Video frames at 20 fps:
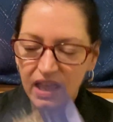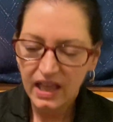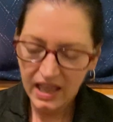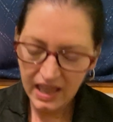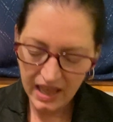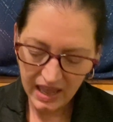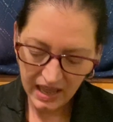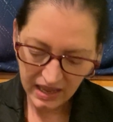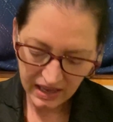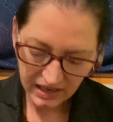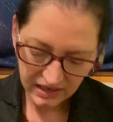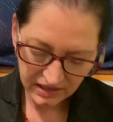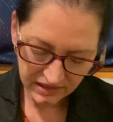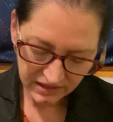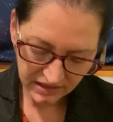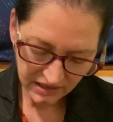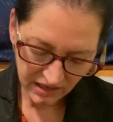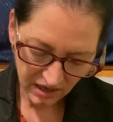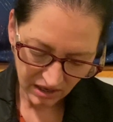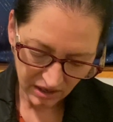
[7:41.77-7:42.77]

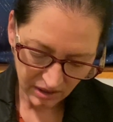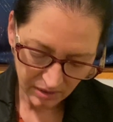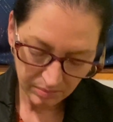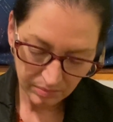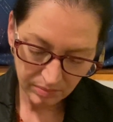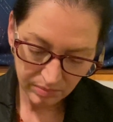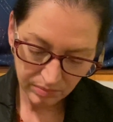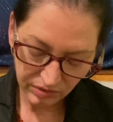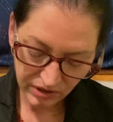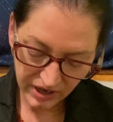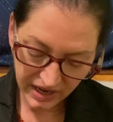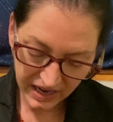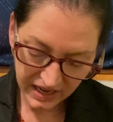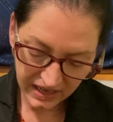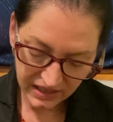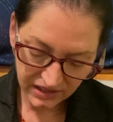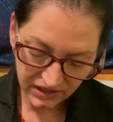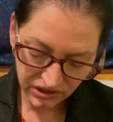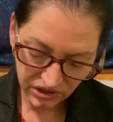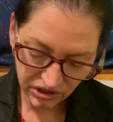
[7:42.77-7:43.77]
and
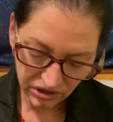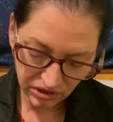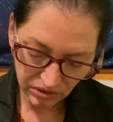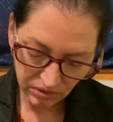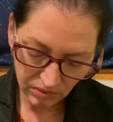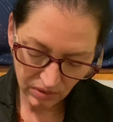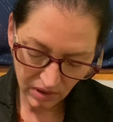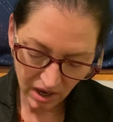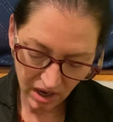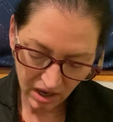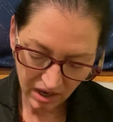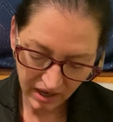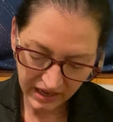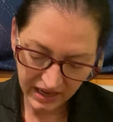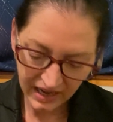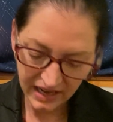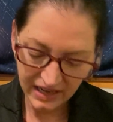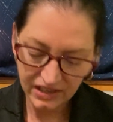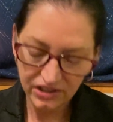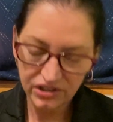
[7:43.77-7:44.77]
pray to
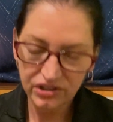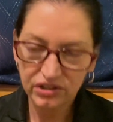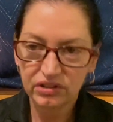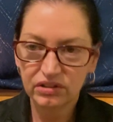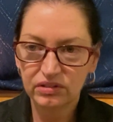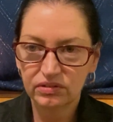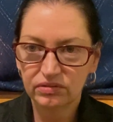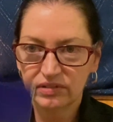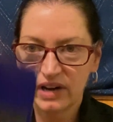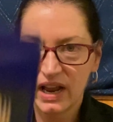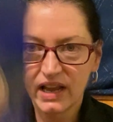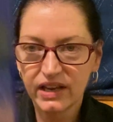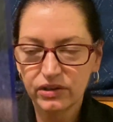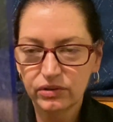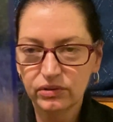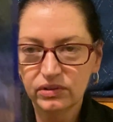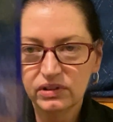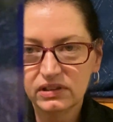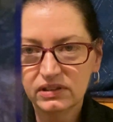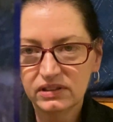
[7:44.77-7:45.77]
Archangel
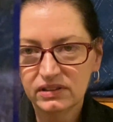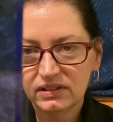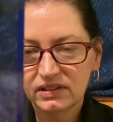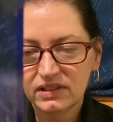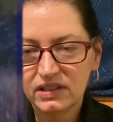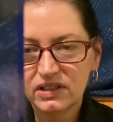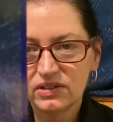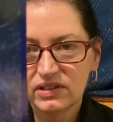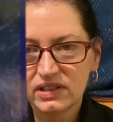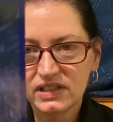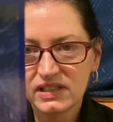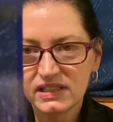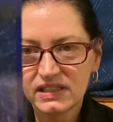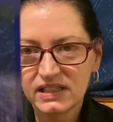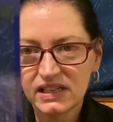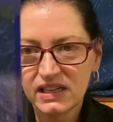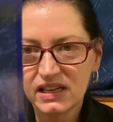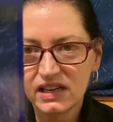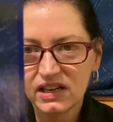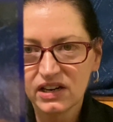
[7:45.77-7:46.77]
Raguel. You can
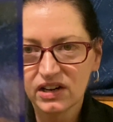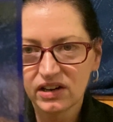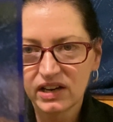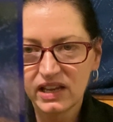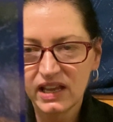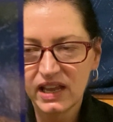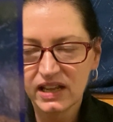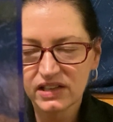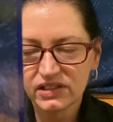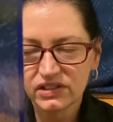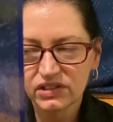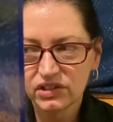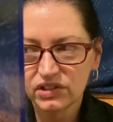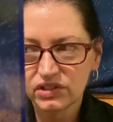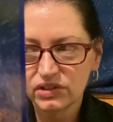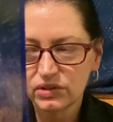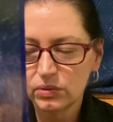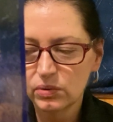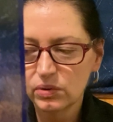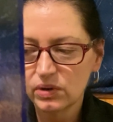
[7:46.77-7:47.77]
see here he has a
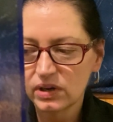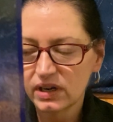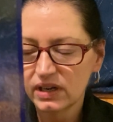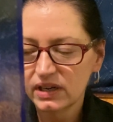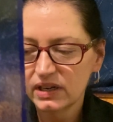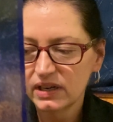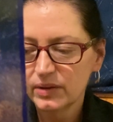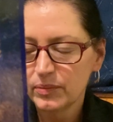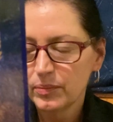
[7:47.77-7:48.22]
sword.